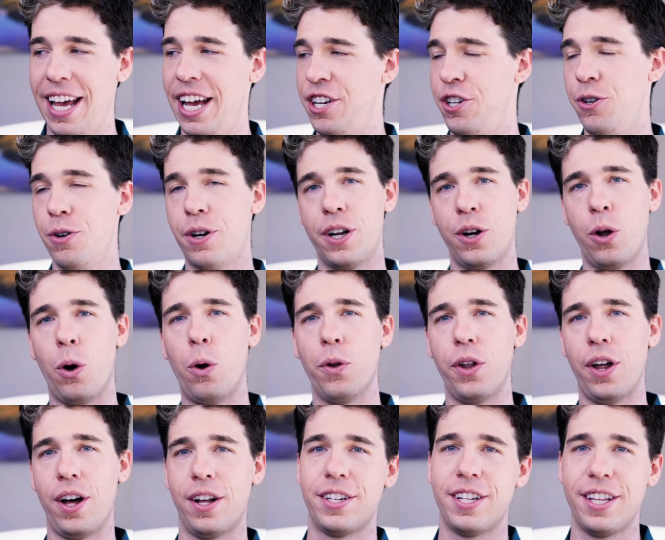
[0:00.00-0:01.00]
and you can
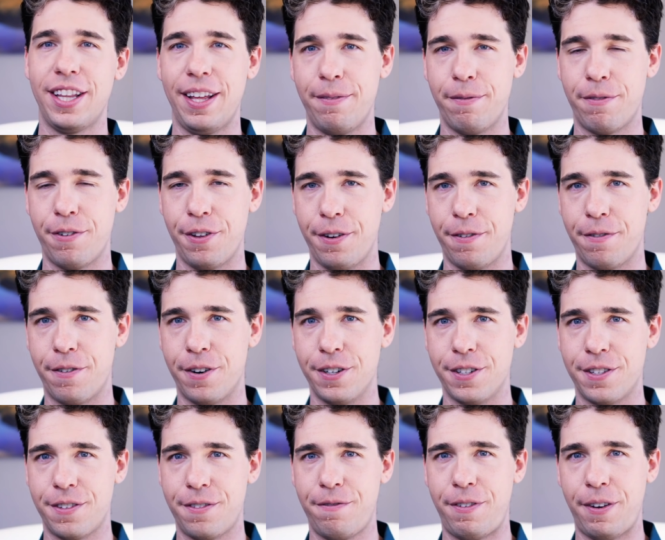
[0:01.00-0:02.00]
hold on to them for the
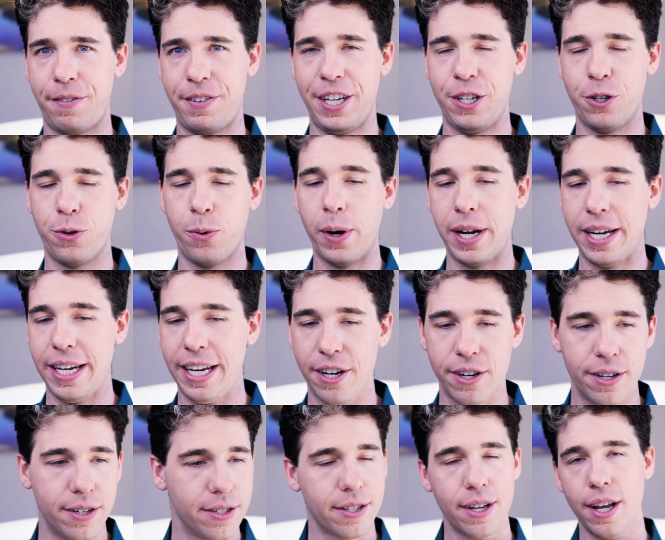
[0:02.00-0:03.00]
first 15, 20
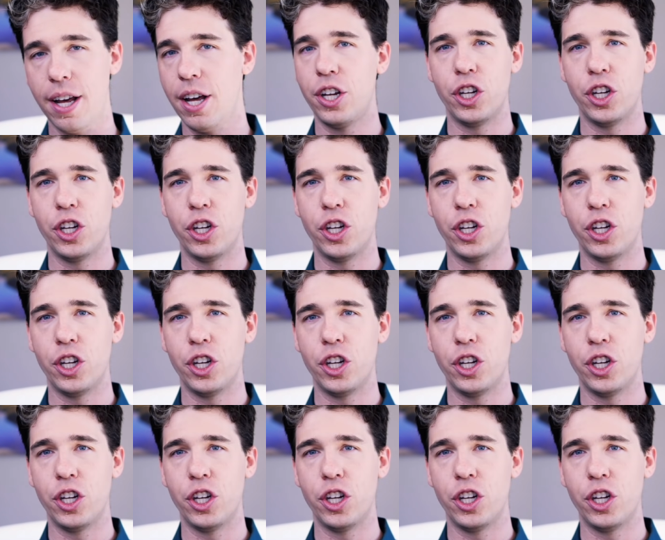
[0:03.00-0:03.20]
years,